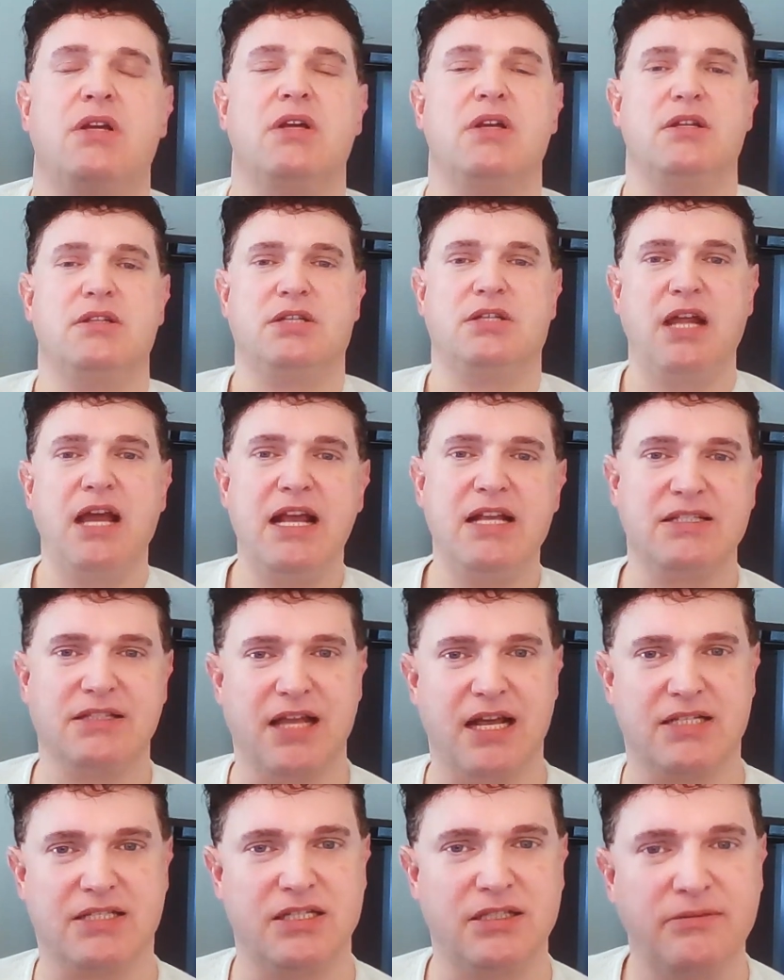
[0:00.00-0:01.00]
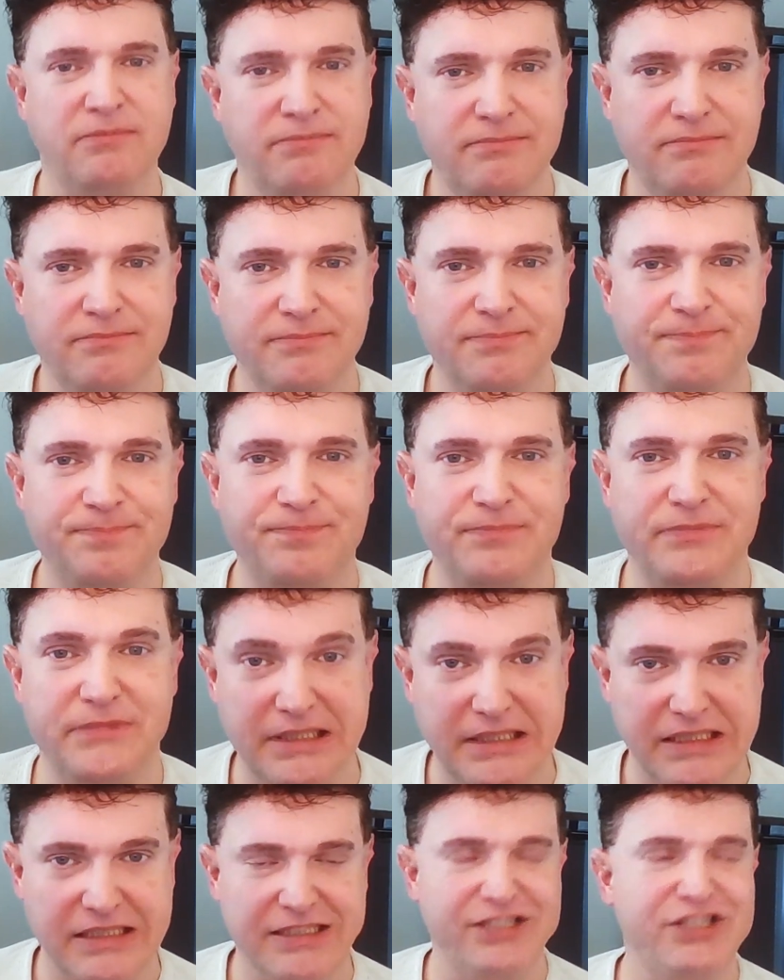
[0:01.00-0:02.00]
today's lesson
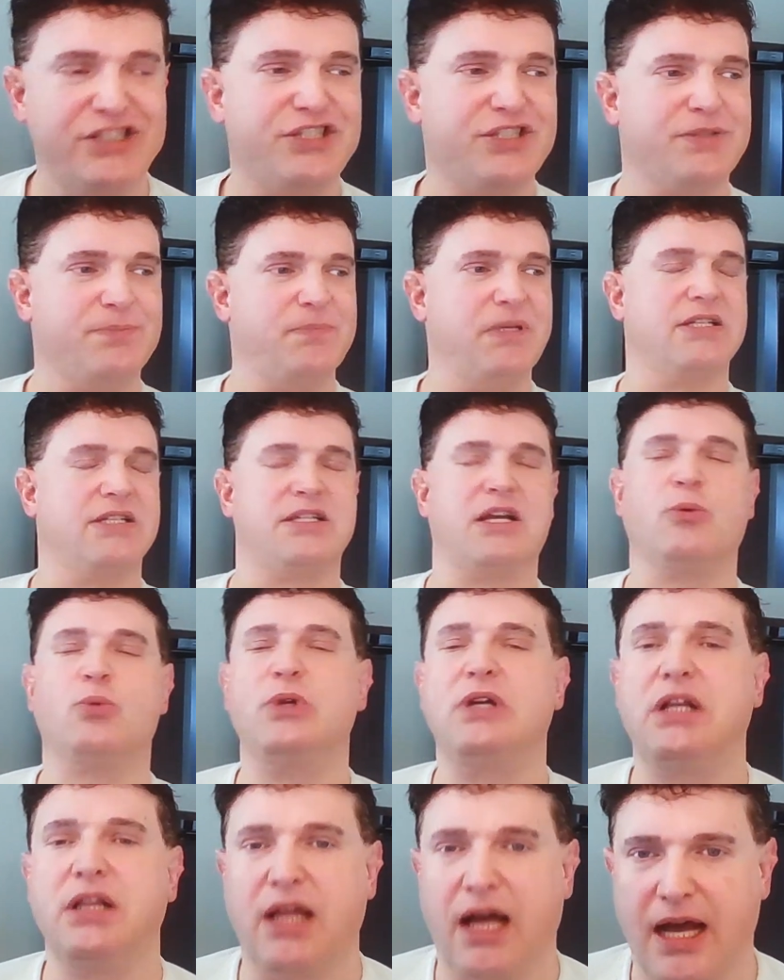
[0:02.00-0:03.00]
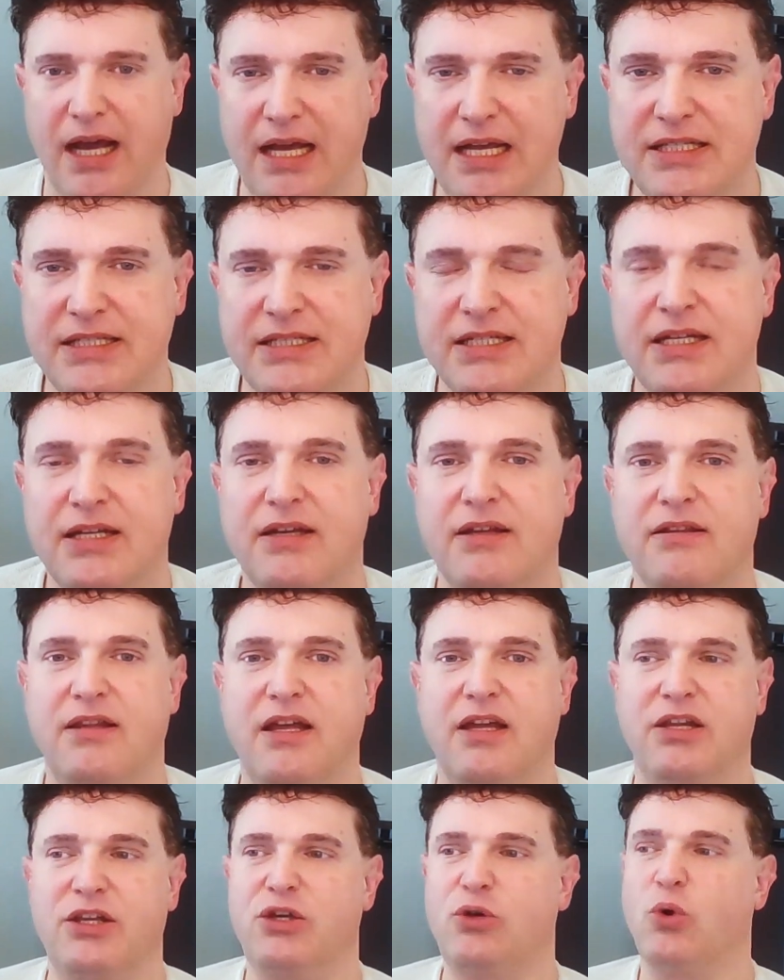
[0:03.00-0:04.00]
is, because I realize
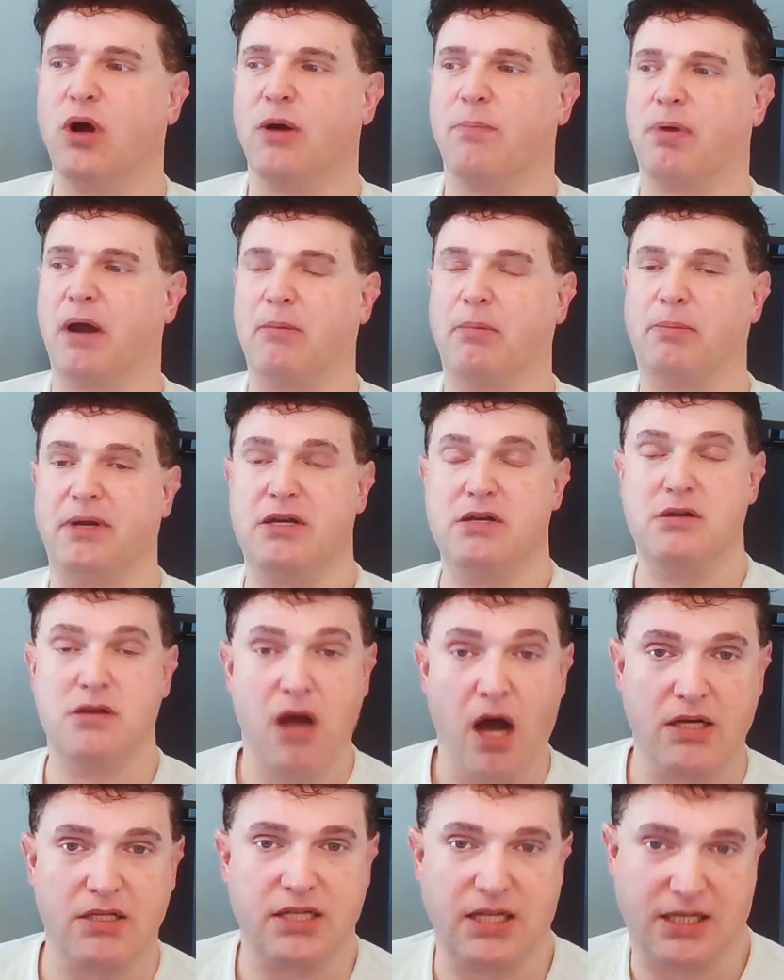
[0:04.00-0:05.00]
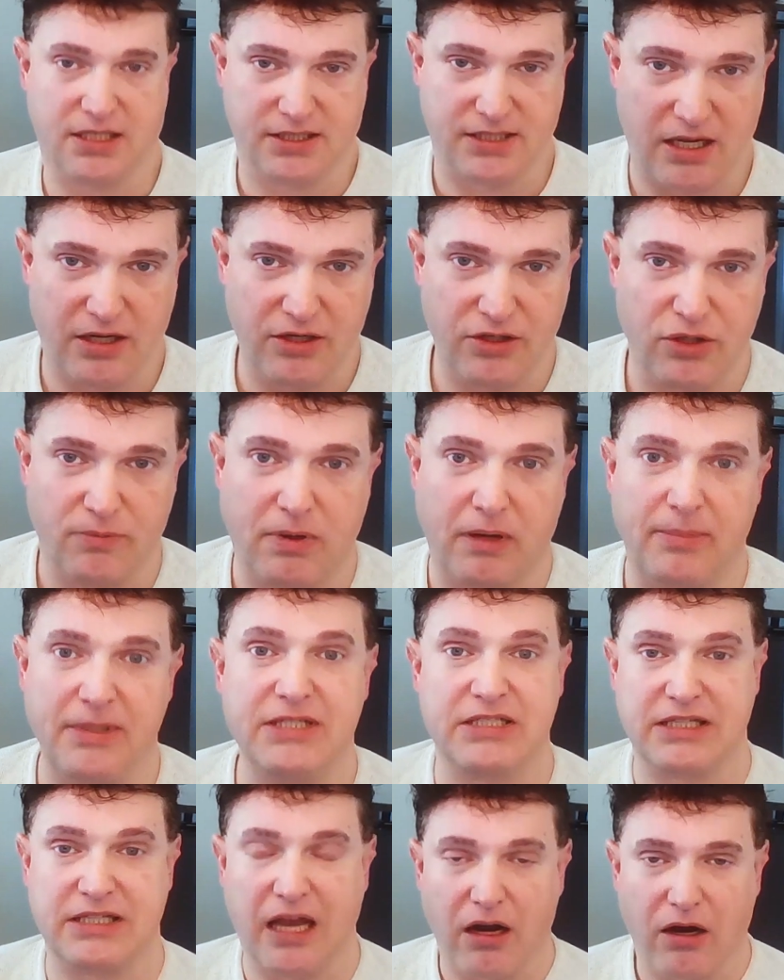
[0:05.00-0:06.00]
that you are probably not excited, you're probably
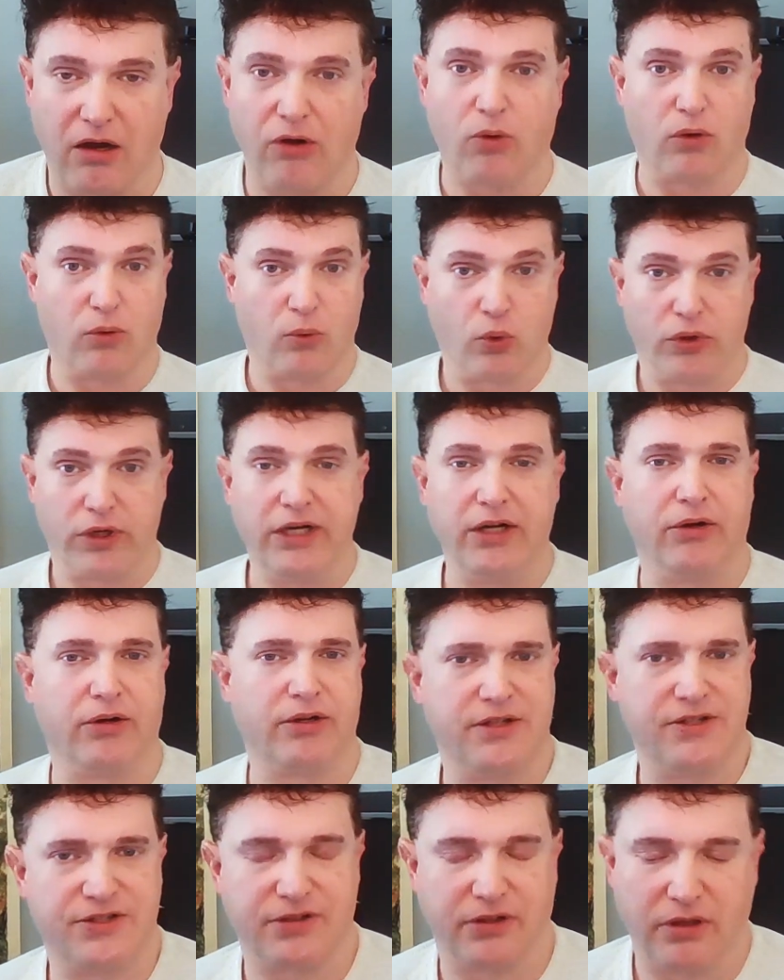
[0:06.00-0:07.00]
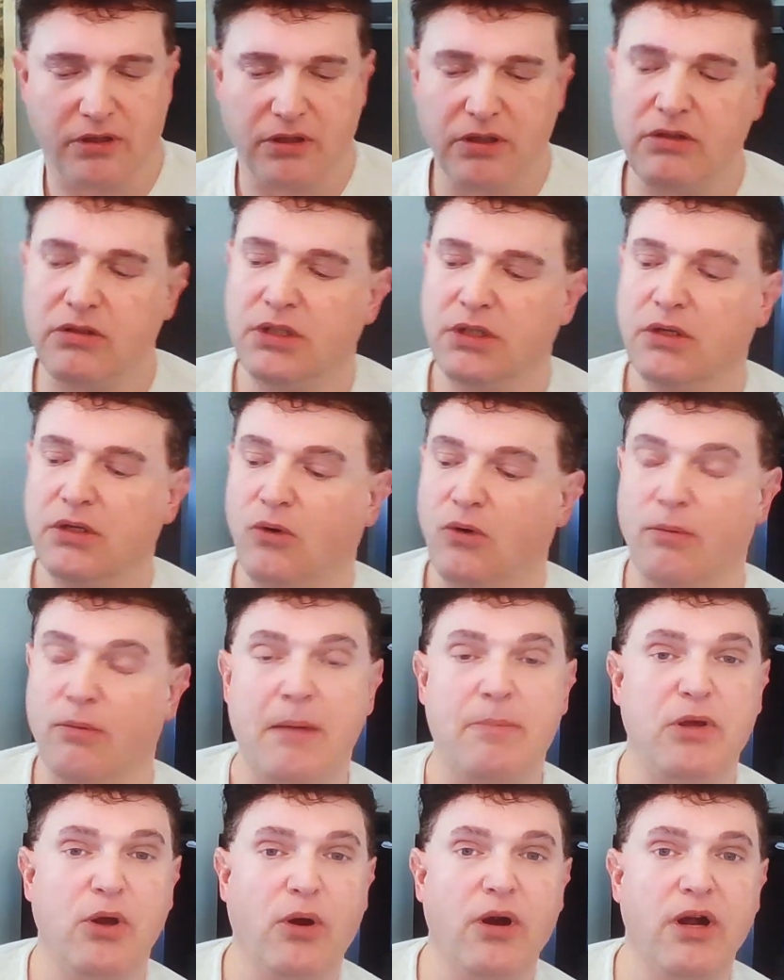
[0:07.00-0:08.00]
scared or worried or concerned, or
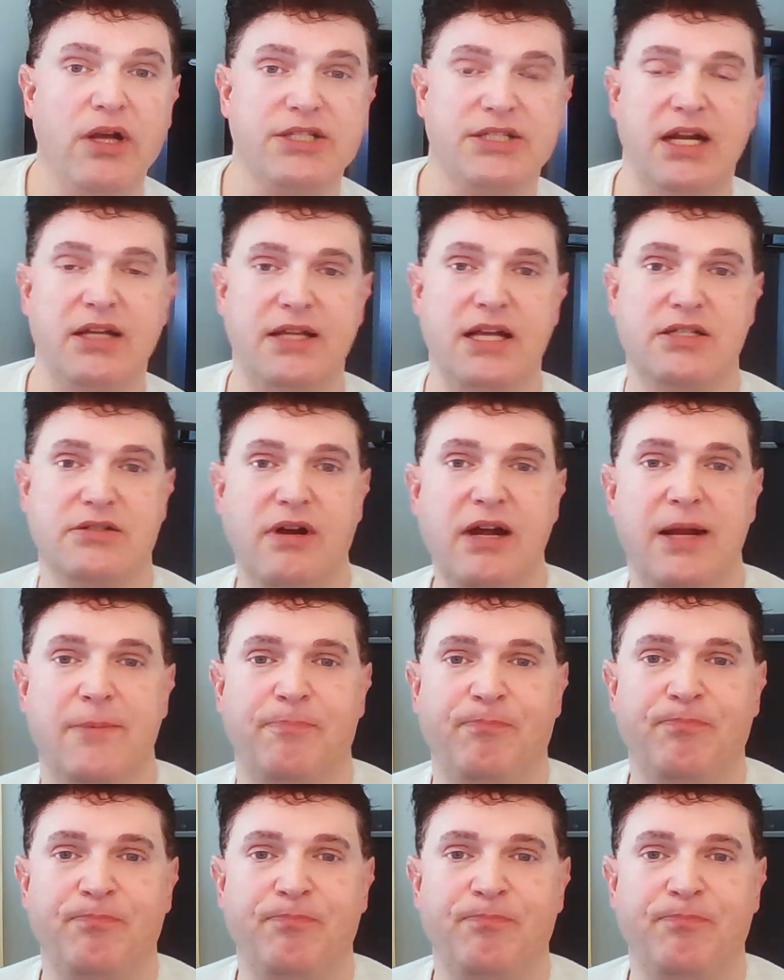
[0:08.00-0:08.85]
maybe you are excited, that's great.